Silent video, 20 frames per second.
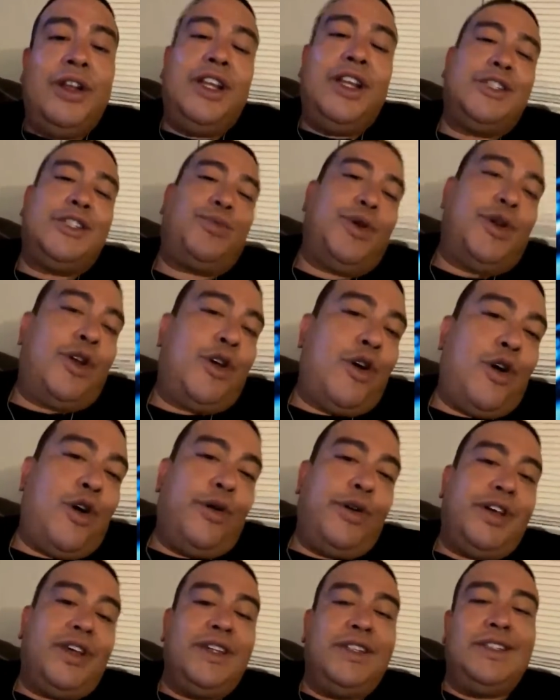Let's put
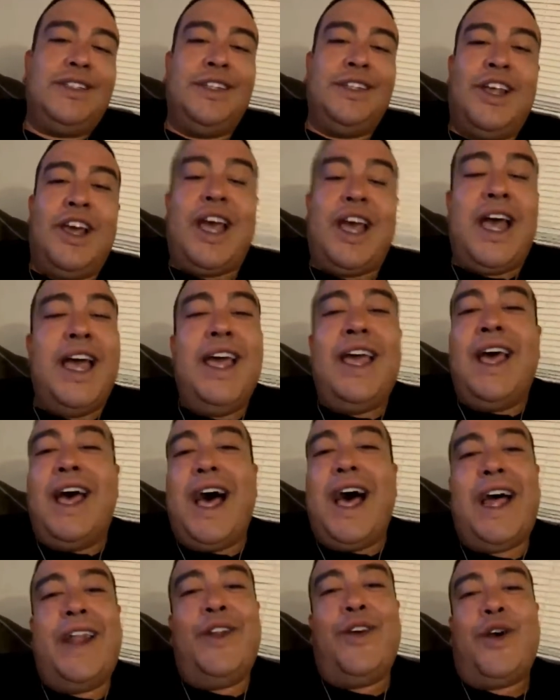on, cause
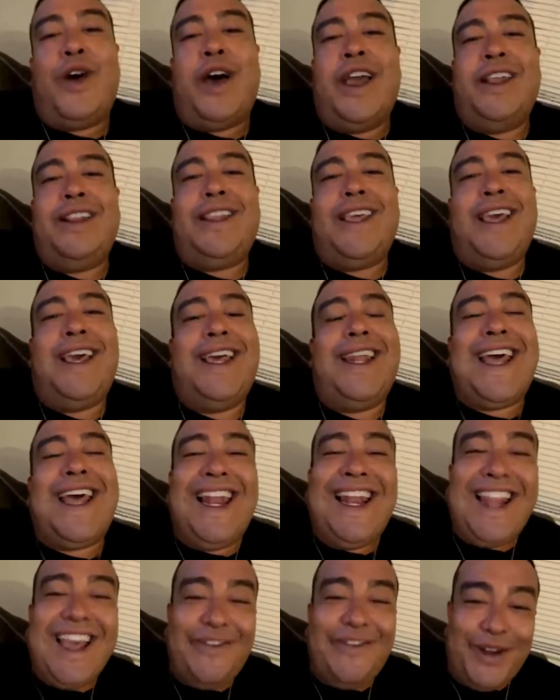I know I ain't there at
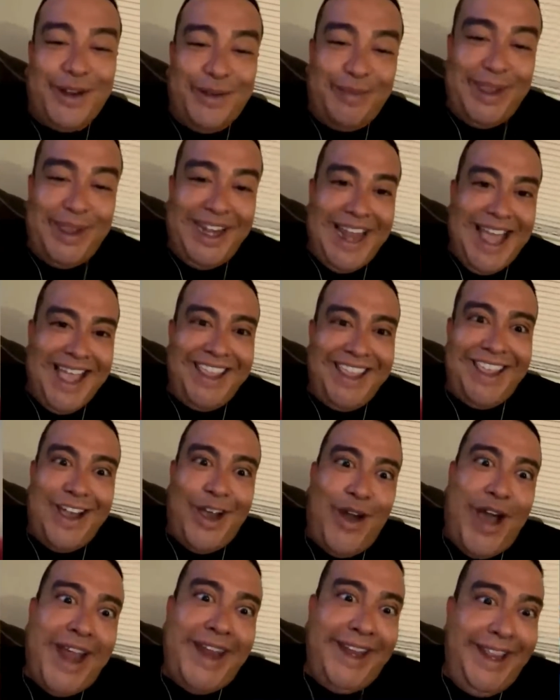that level to be like,
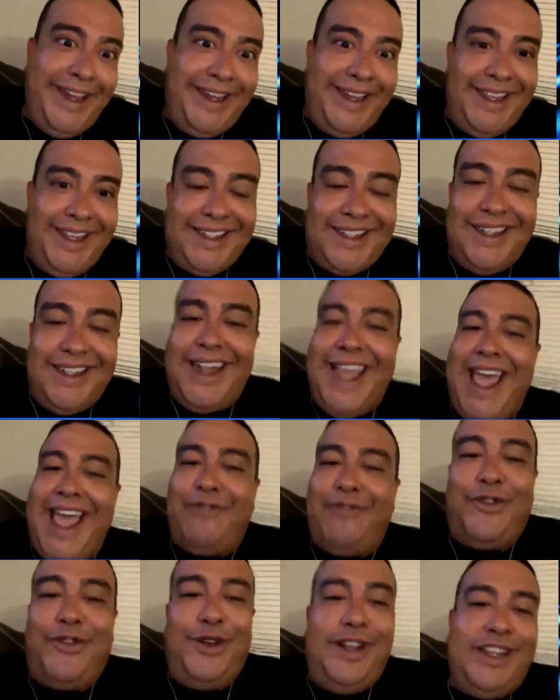yo, I need this and
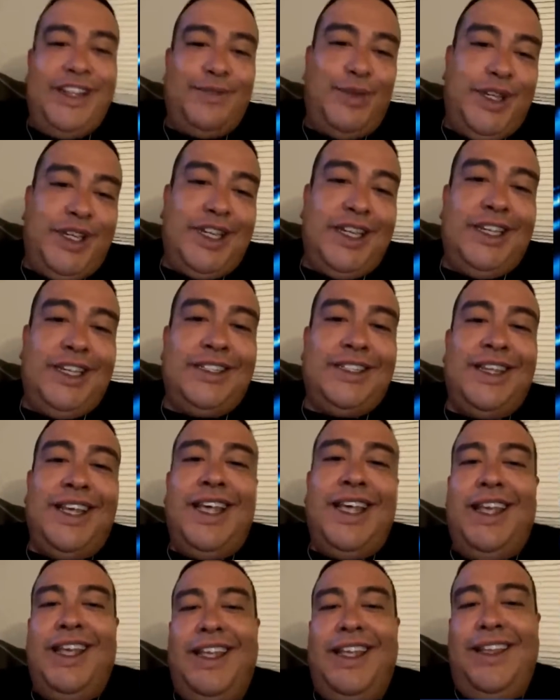that, Foolish, because
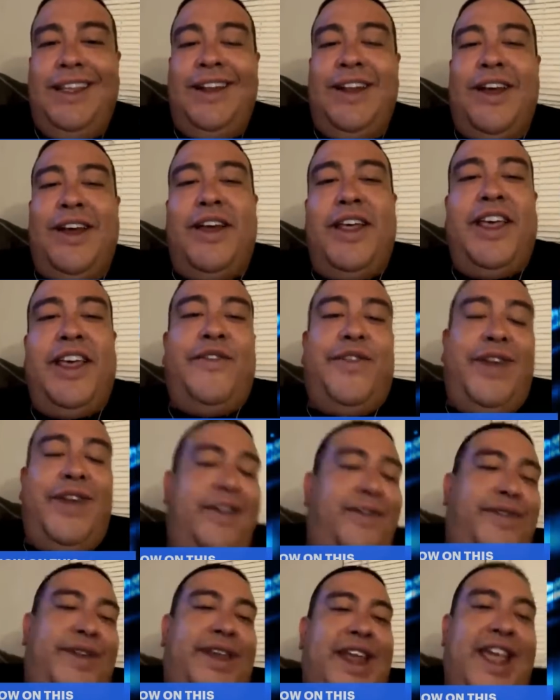
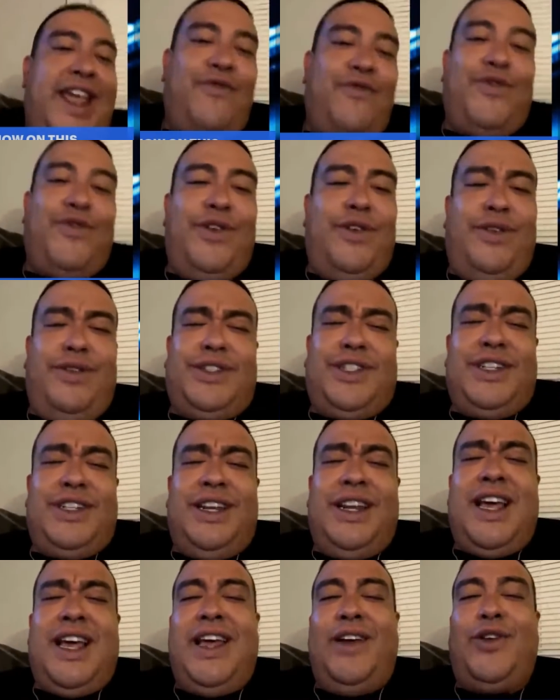if it ain't real
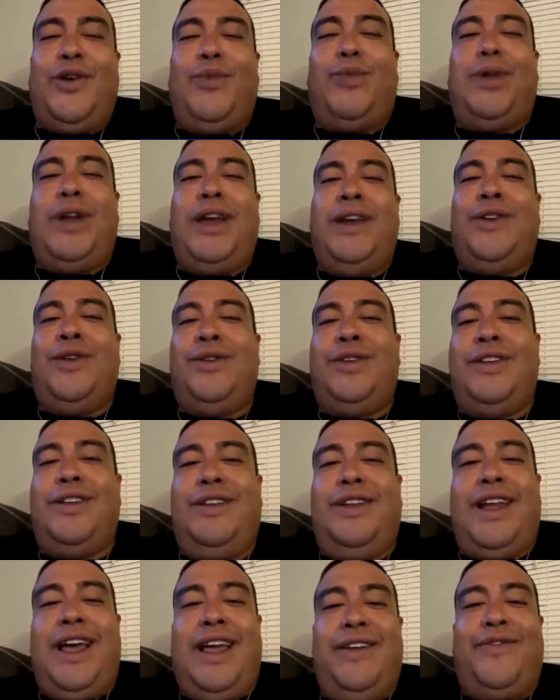shit, I ain't gonna play no
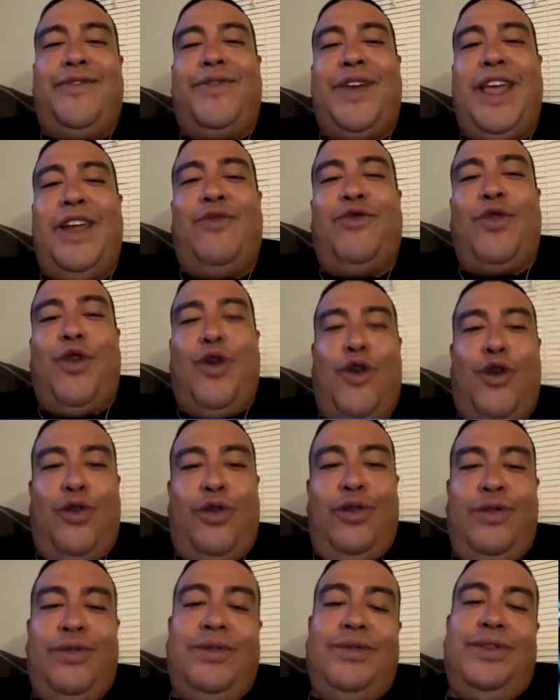like fake
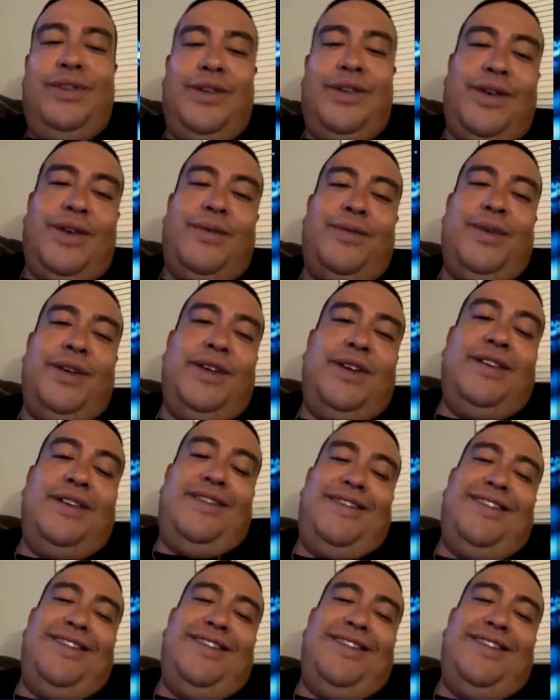role. You know what I mean?